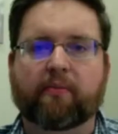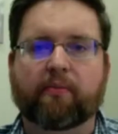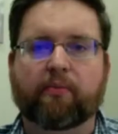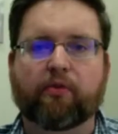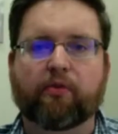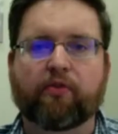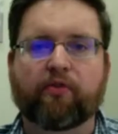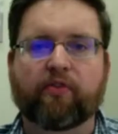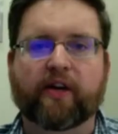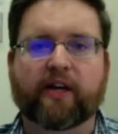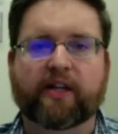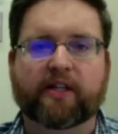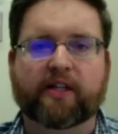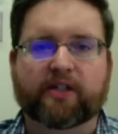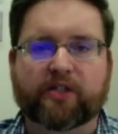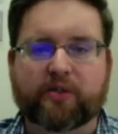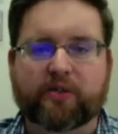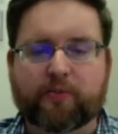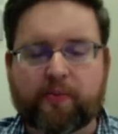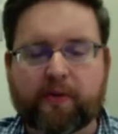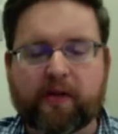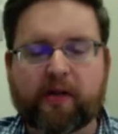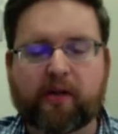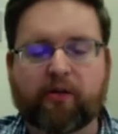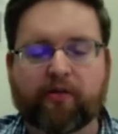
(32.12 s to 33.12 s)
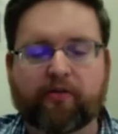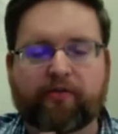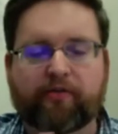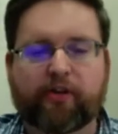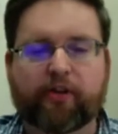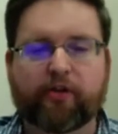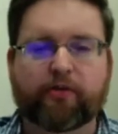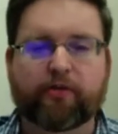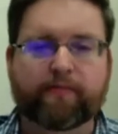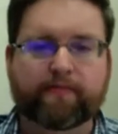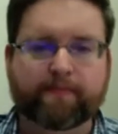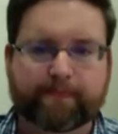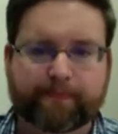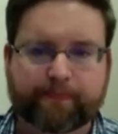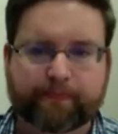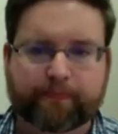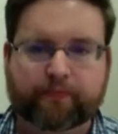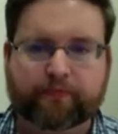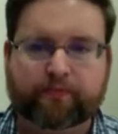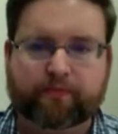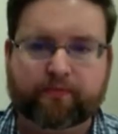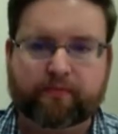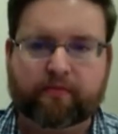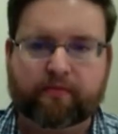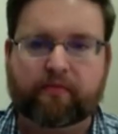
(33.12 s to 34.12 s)
move that to speaker view
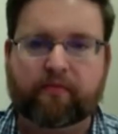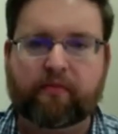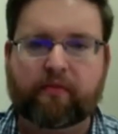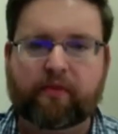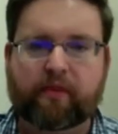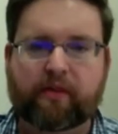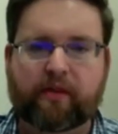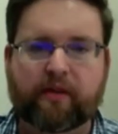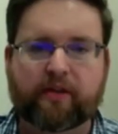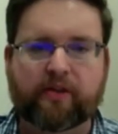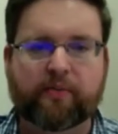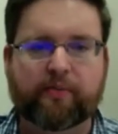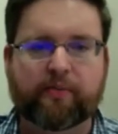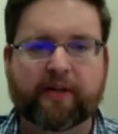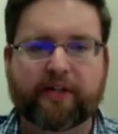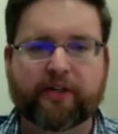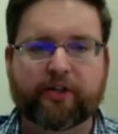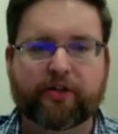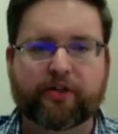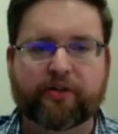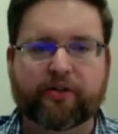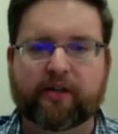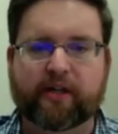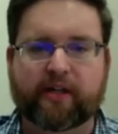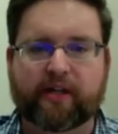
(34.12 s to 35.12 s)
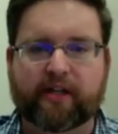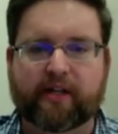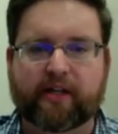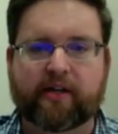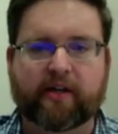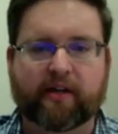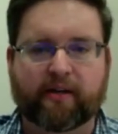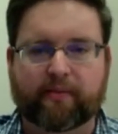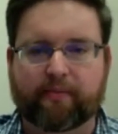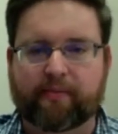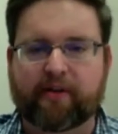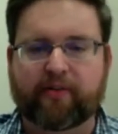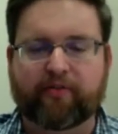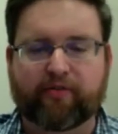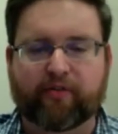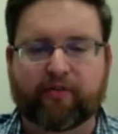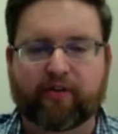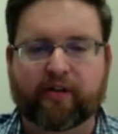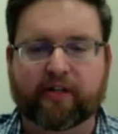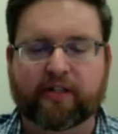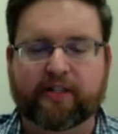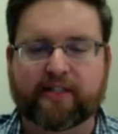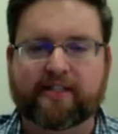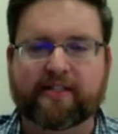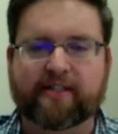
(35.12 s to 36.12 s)
and make sure that he can be
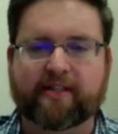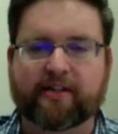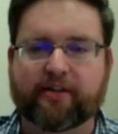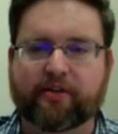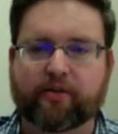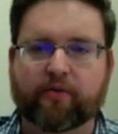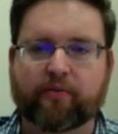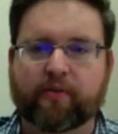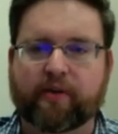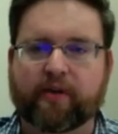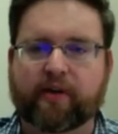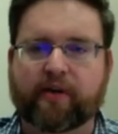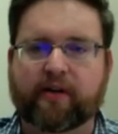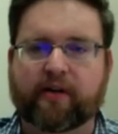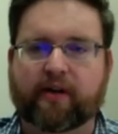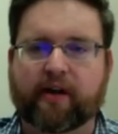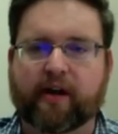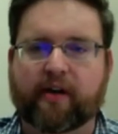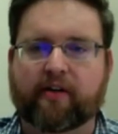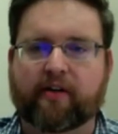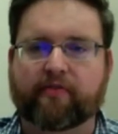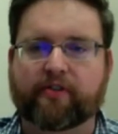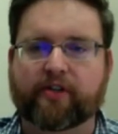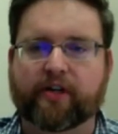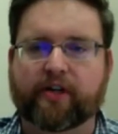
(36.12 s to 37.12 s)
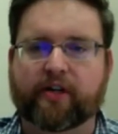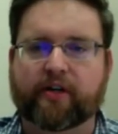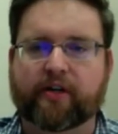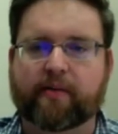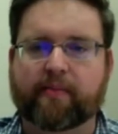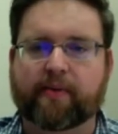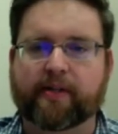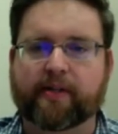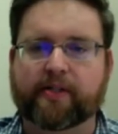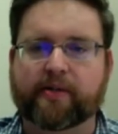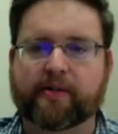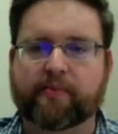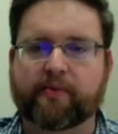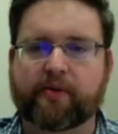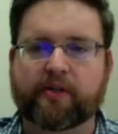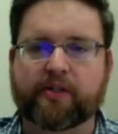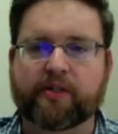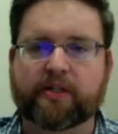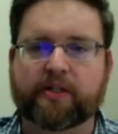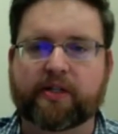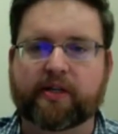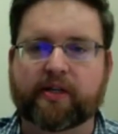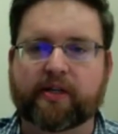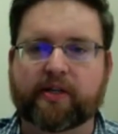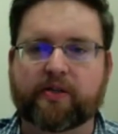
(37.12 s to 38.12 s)
front and center when kind of talking about some of these
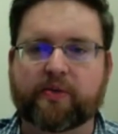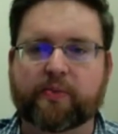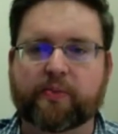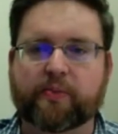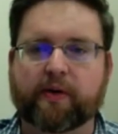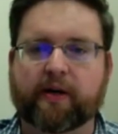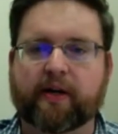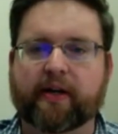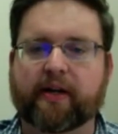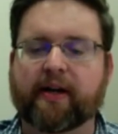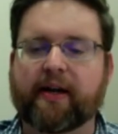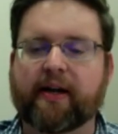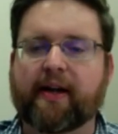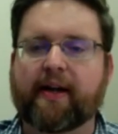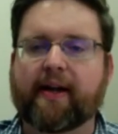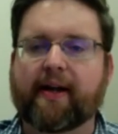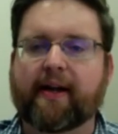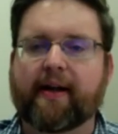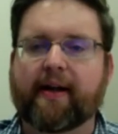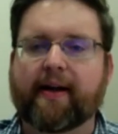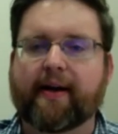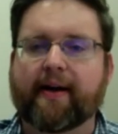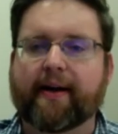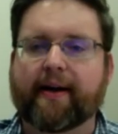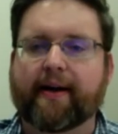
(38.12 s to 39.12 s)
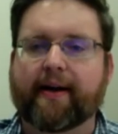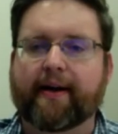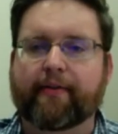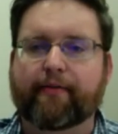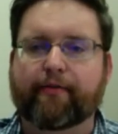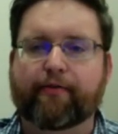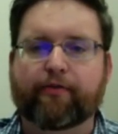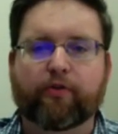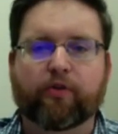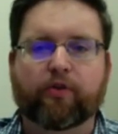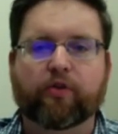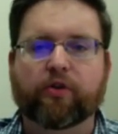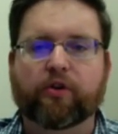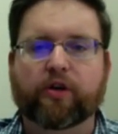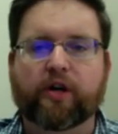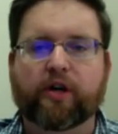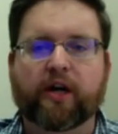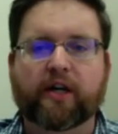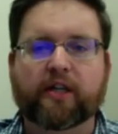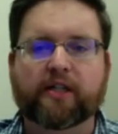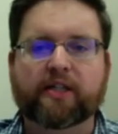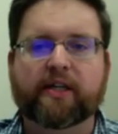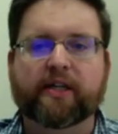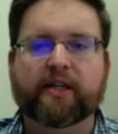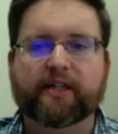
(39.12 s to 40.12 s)
things. But for
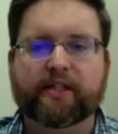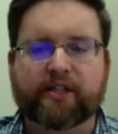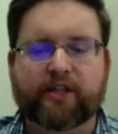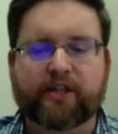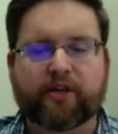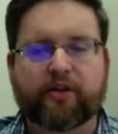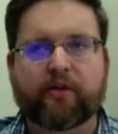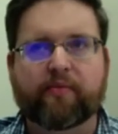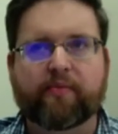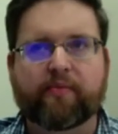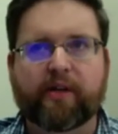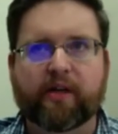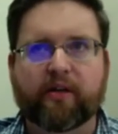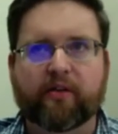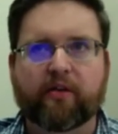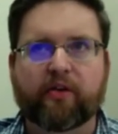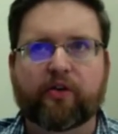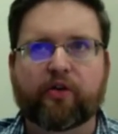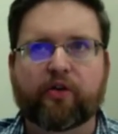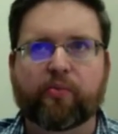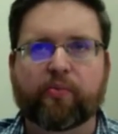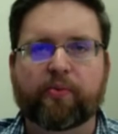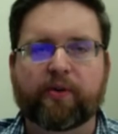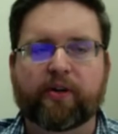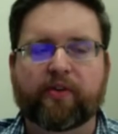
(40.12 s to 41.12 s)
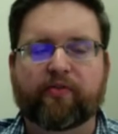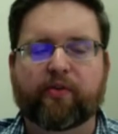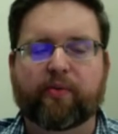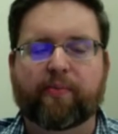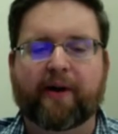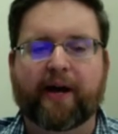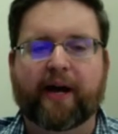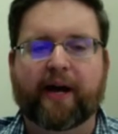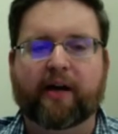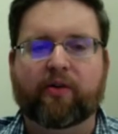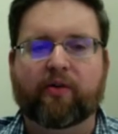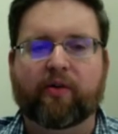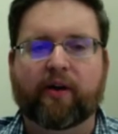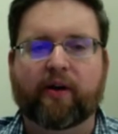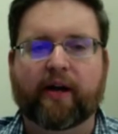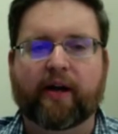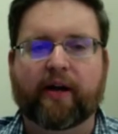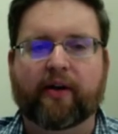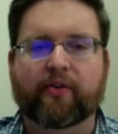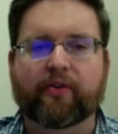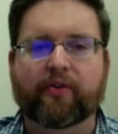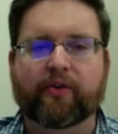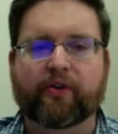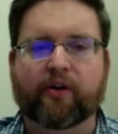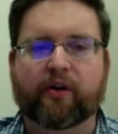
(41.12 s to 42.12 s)
context, can you give me a little bit of a
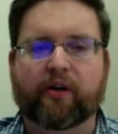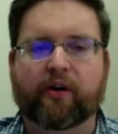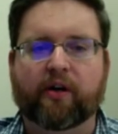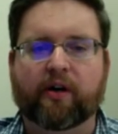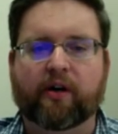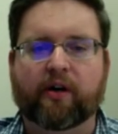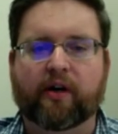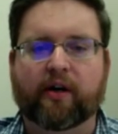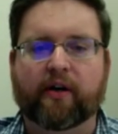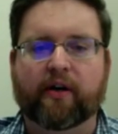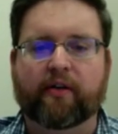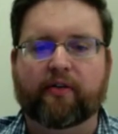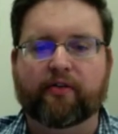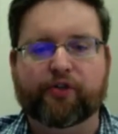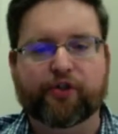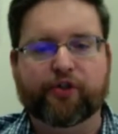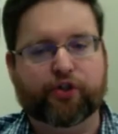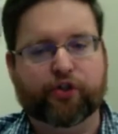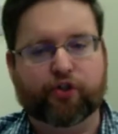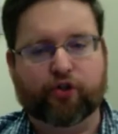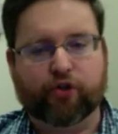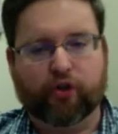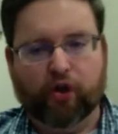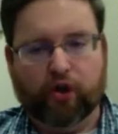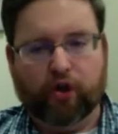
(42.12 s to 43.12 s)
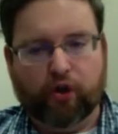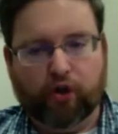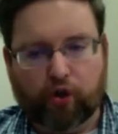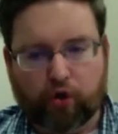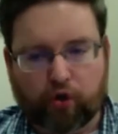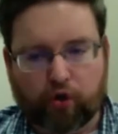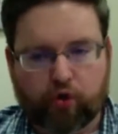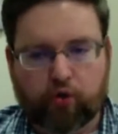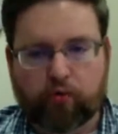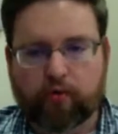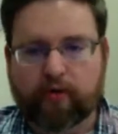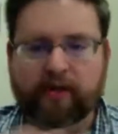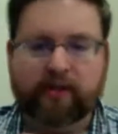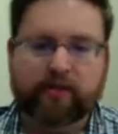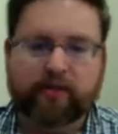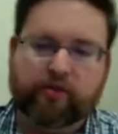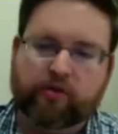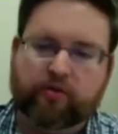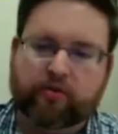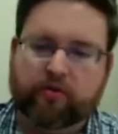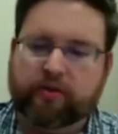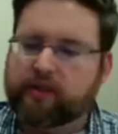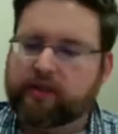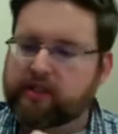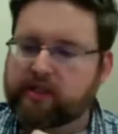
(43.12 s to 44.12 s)
background on just who is
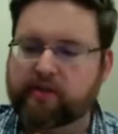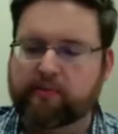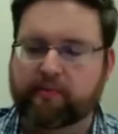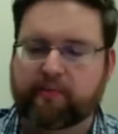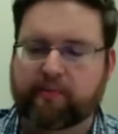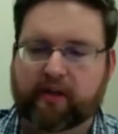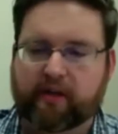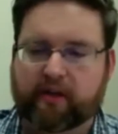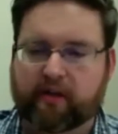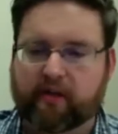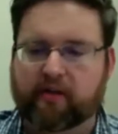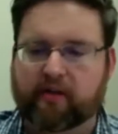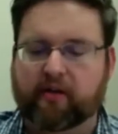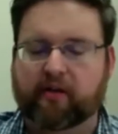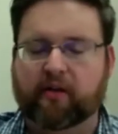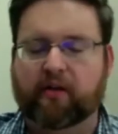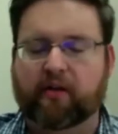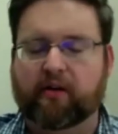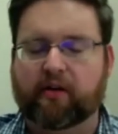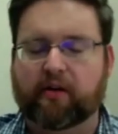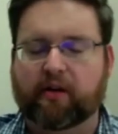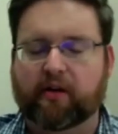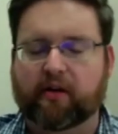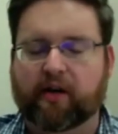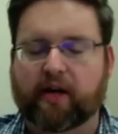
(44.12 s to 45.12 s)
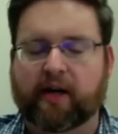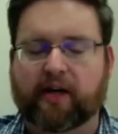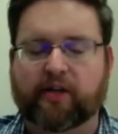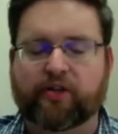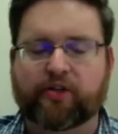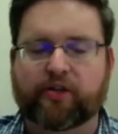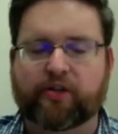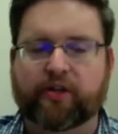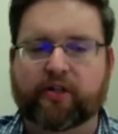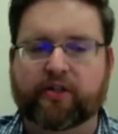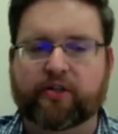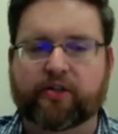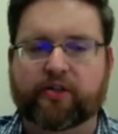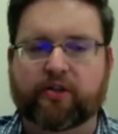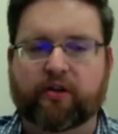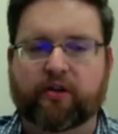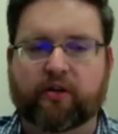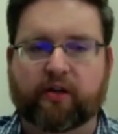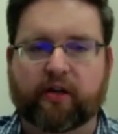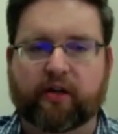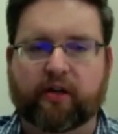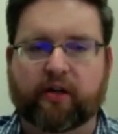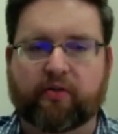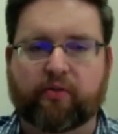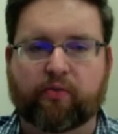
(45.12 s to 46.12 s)
Chris Smith and how'd you get
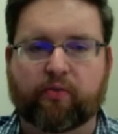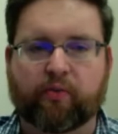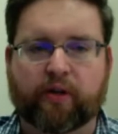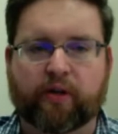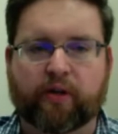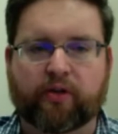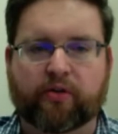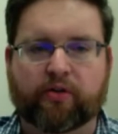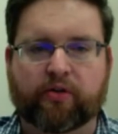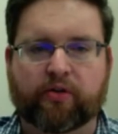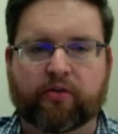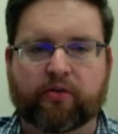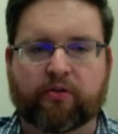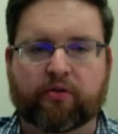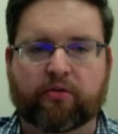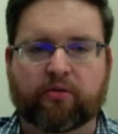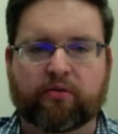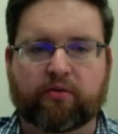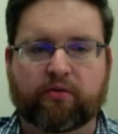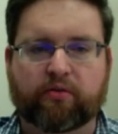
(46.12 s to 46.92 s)
started and what your